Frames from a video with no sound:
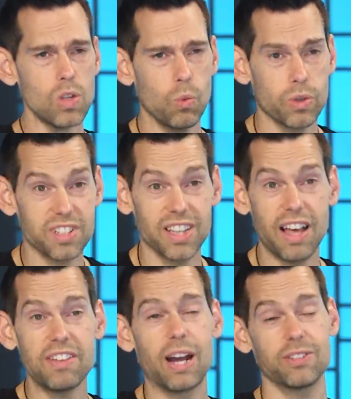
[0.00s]
was
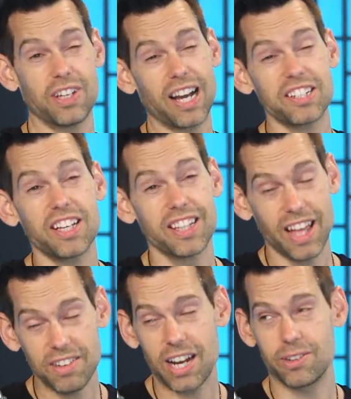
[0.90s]
11 hours, actually
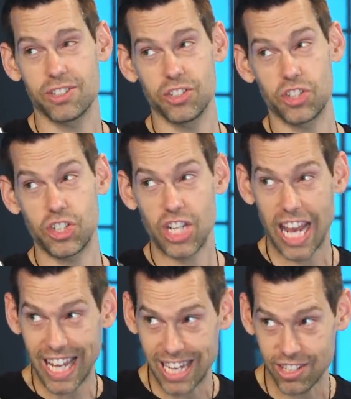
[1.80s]
11 hours and
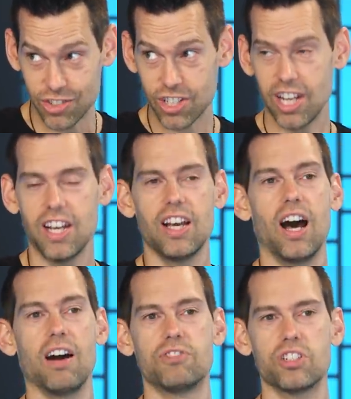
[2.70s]
change of